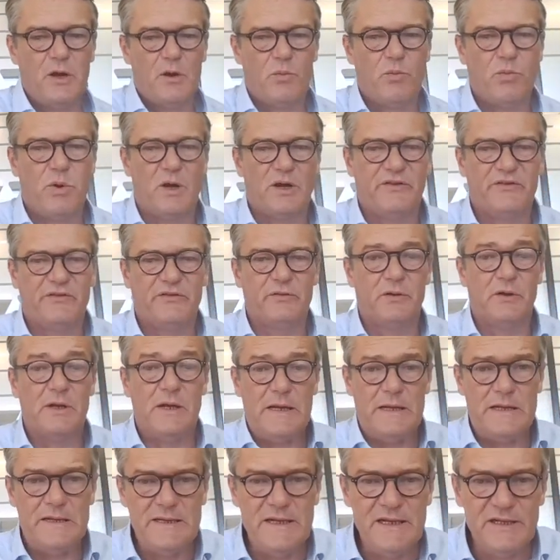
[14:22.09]
what
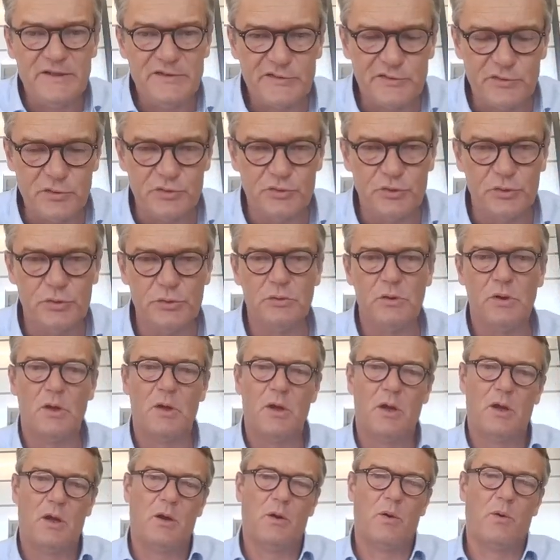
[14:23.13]
he needs to do,
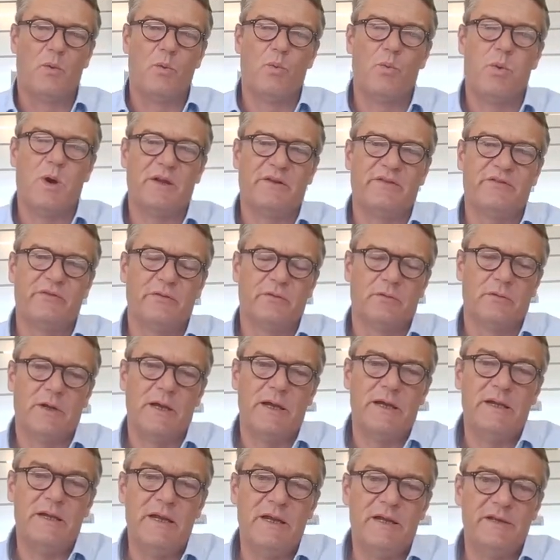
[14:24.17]
what
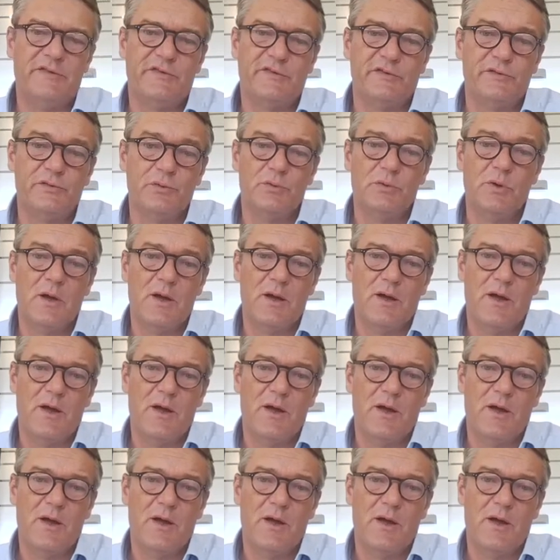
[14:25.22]
he needs to